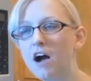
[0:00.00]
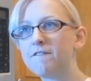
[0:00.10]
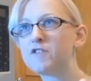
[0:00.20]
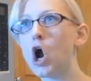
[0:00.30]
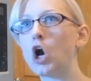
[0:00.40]

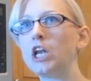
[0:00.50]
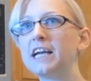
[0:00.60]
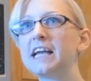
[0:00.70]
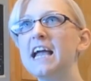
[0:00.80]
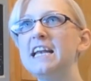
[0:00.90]
of
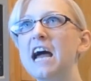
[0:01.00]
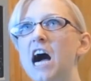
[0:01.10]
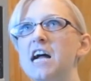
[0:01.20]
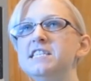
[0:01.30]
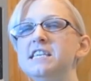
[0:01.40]
garlic and
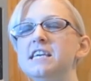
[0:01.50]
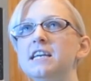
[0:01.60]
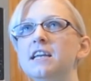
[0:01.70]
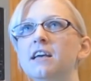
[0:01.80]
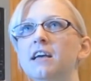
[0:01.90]

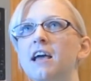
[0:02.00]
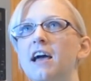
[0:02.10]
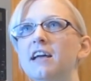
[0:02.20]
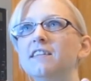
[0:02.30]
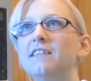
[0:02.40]
onion
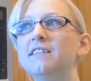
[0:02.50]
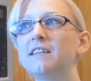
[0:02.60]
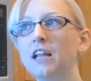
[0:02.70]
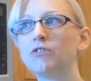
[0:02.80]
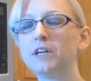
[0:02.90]
and
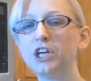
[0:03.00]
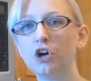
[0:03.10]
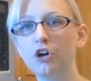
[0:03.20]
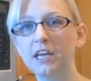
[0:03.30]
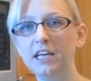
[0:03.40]
celery
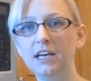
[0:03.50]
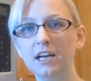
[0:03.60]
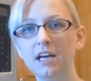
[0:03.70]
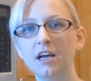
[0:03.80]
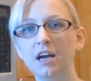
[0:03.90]

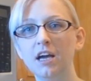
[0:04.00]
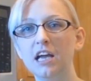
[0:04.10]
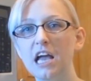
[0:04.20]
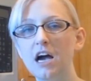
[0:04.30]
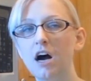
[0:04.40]
cooking,
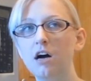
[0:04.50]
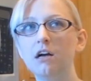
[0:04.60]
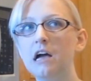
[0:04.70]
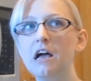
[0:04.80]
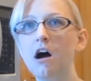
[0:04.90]

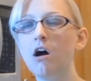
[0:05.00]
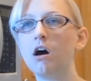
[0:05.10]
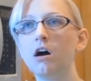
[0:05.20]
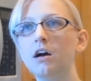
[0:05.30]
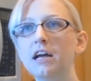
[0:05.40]
oh,